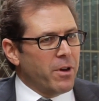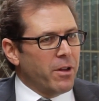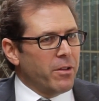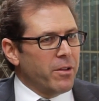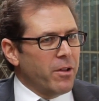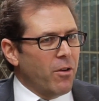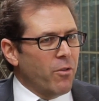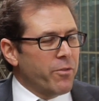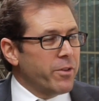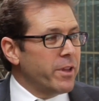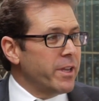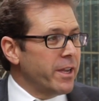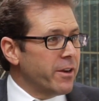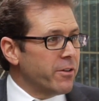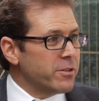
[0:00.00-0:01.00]
Well, over
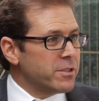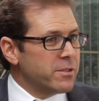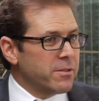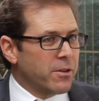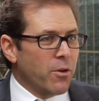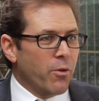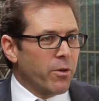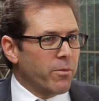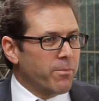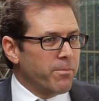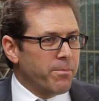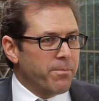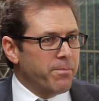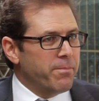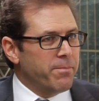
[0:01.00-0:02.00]
the years,
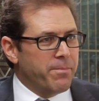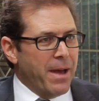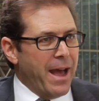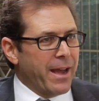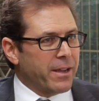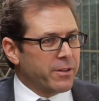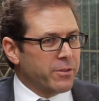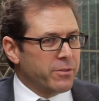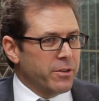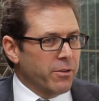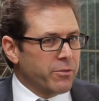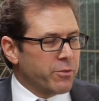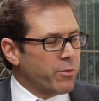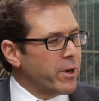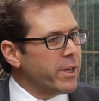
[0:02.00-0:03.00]
going back
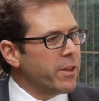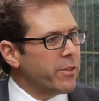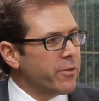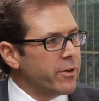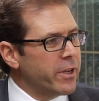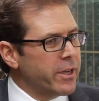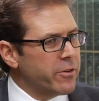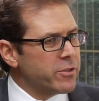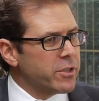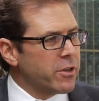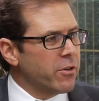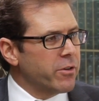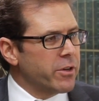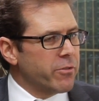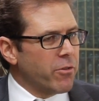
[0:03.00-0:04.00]
20, 30 years
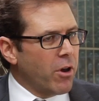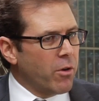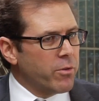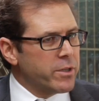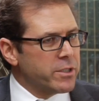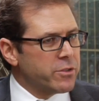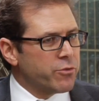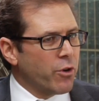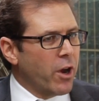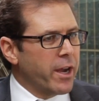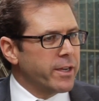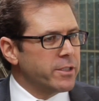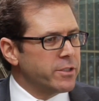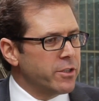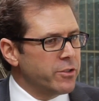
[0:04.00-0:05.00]
ago, you're always
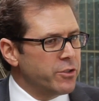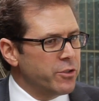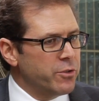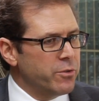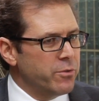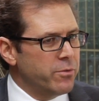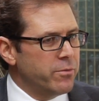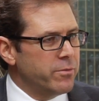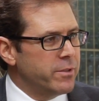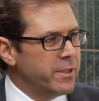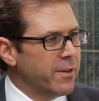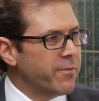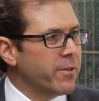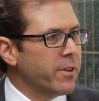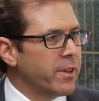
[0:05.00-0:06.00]
trying to do
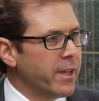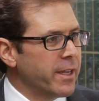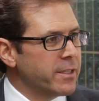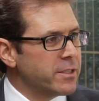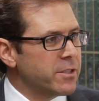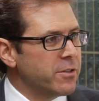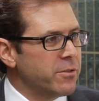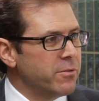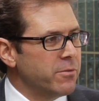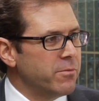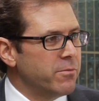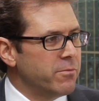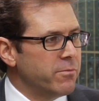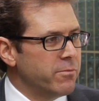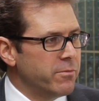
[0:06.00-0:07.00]
different things
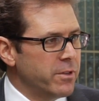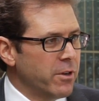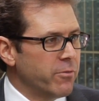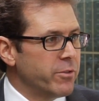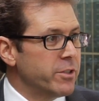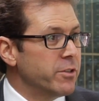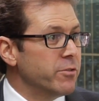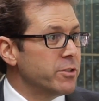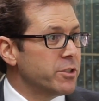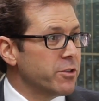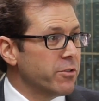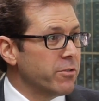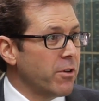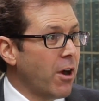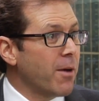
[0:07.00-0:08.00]
to
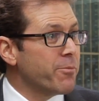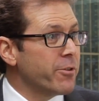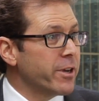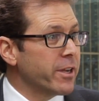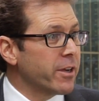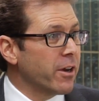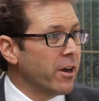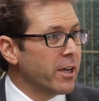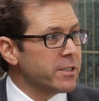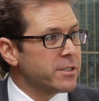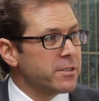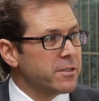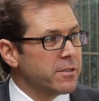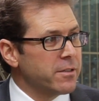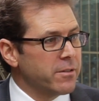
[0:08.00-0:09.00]
reduce your operating
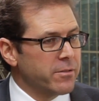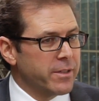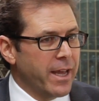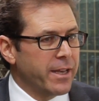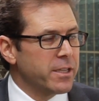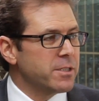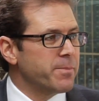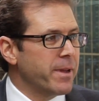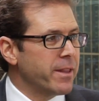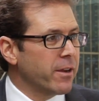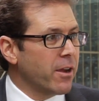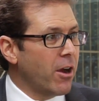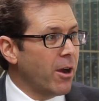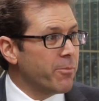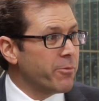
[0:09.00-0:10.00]
costs. Tenants pay the